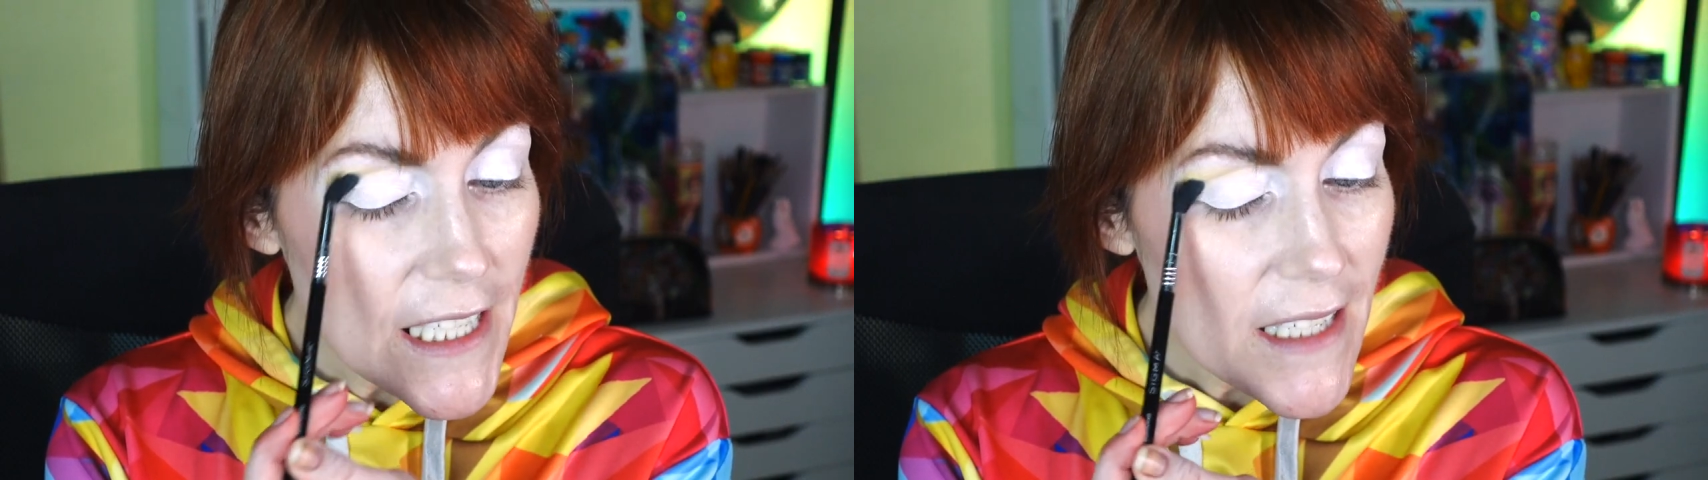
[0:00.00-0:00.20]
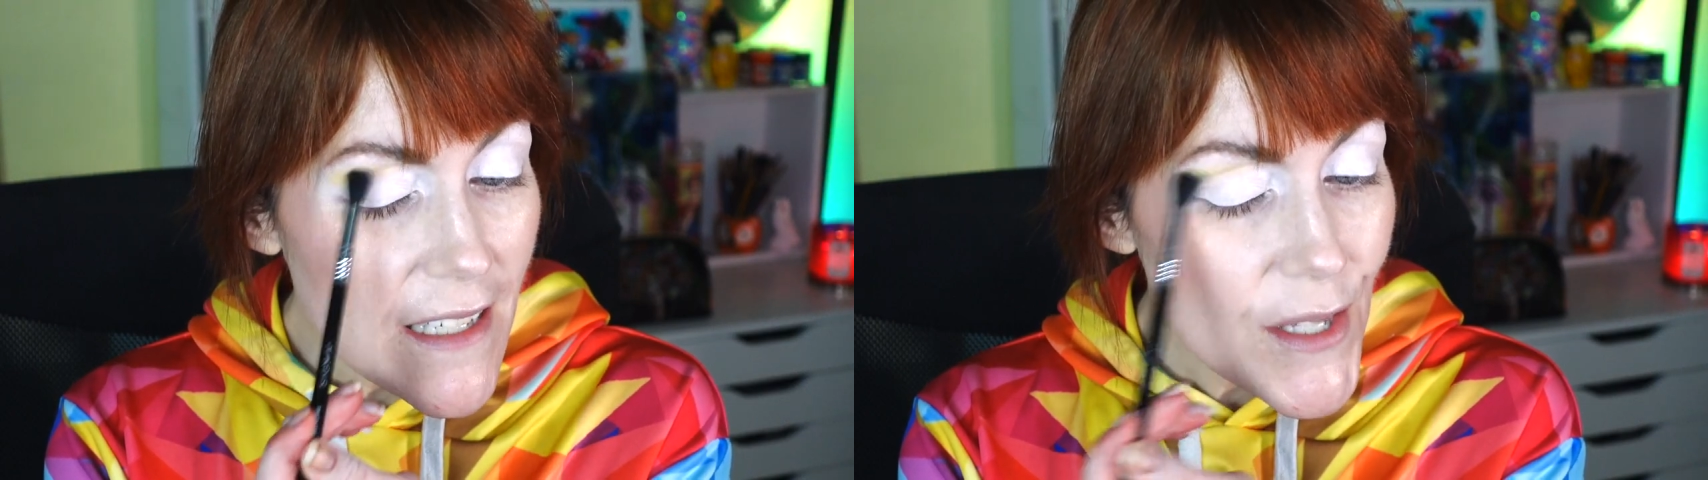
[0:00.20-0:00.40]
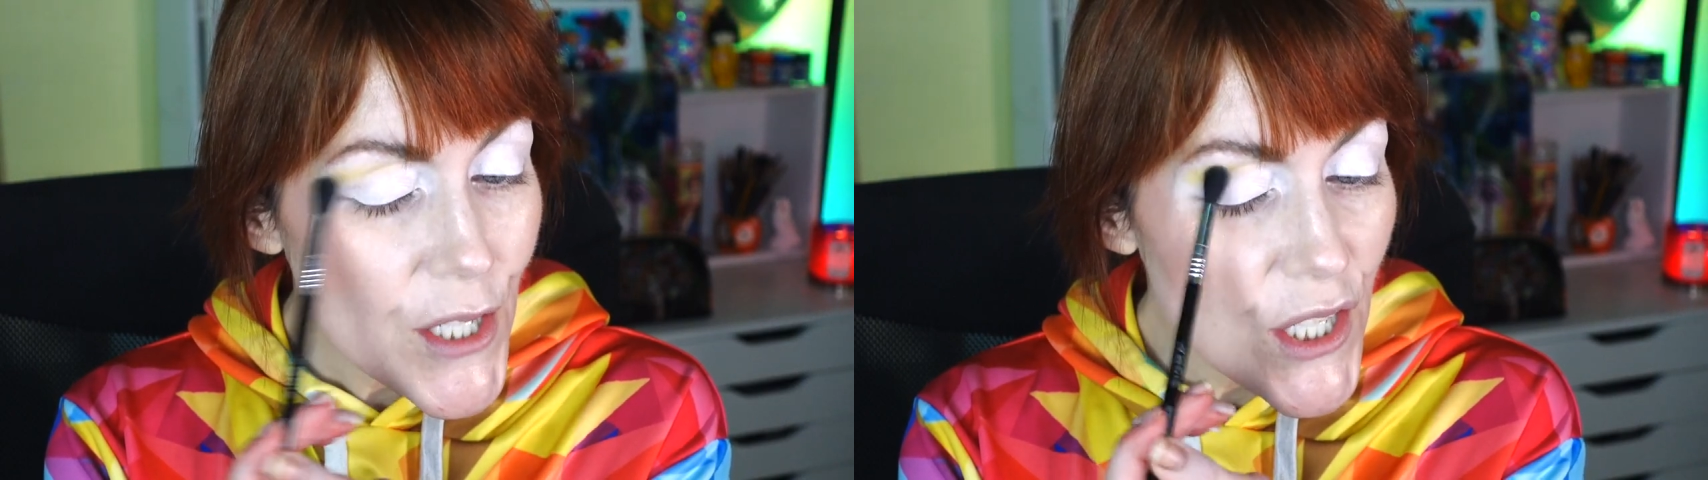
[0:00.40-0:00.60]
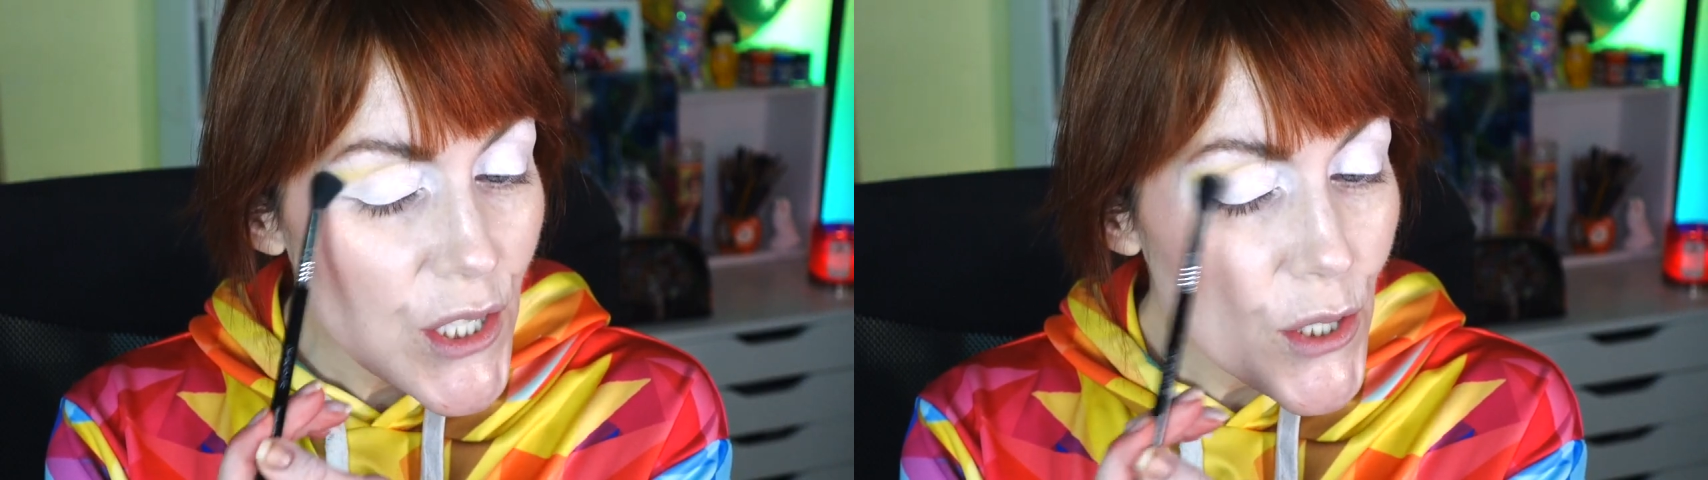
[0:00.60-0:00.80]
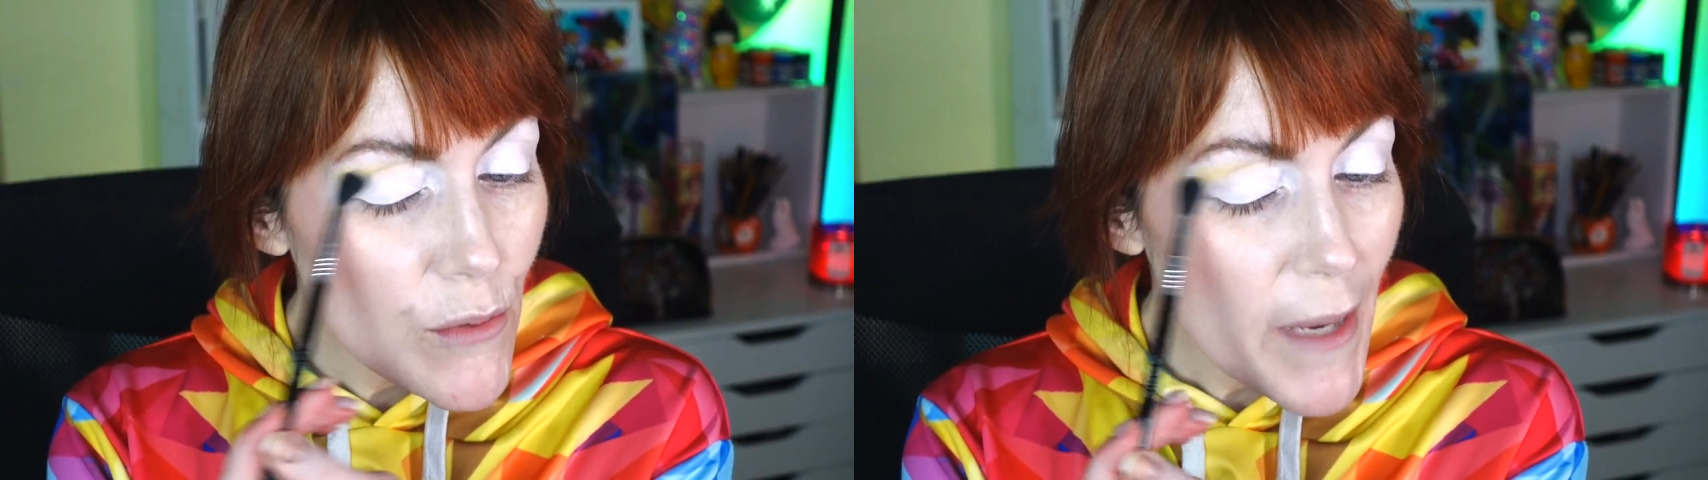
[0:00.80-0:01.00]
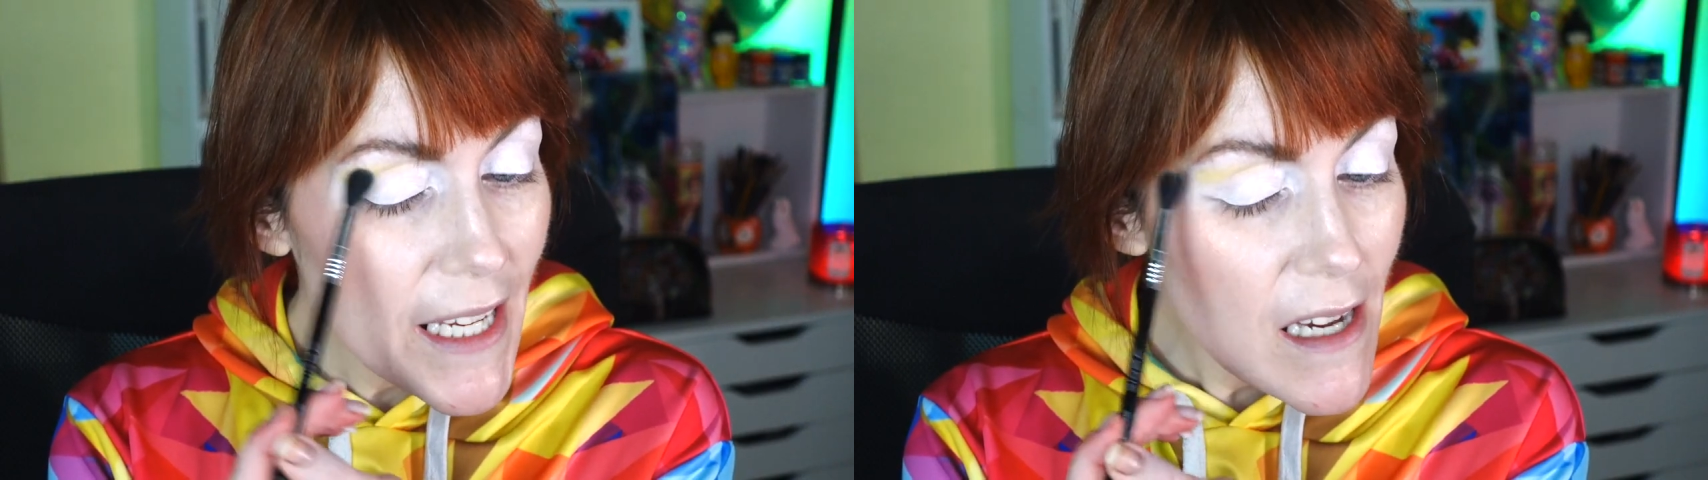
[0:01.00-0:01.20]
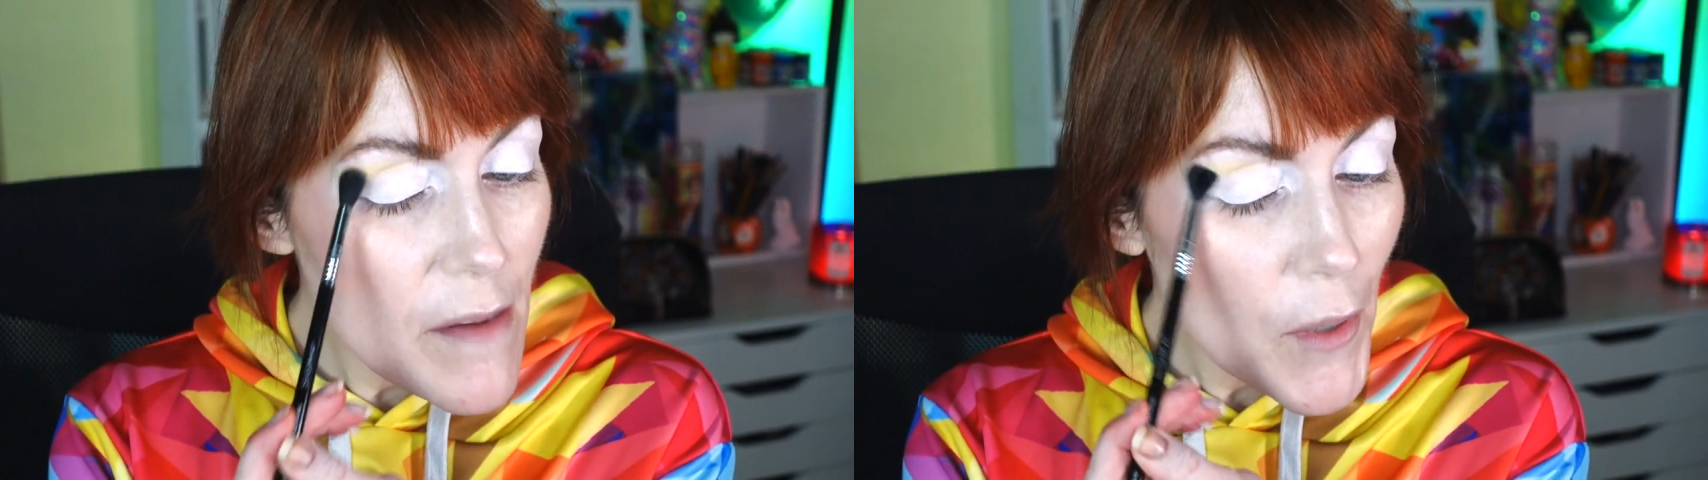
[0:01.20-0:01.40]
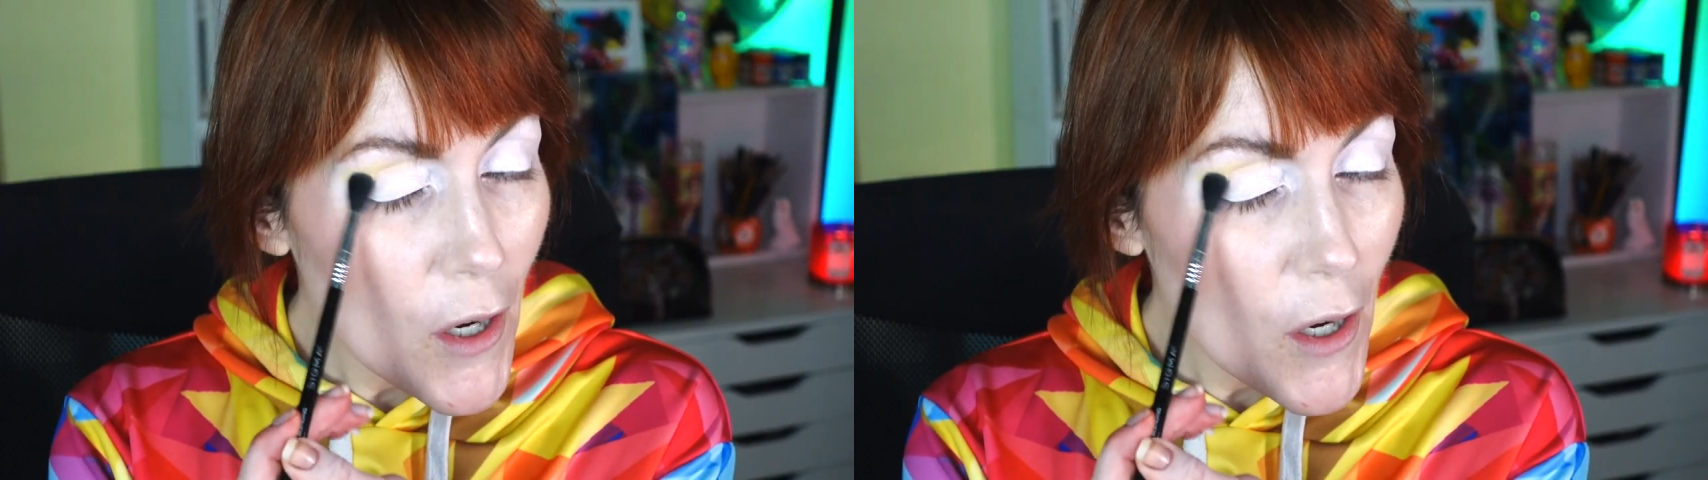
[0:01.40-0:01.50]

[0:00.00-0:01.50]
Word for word: is to do makeup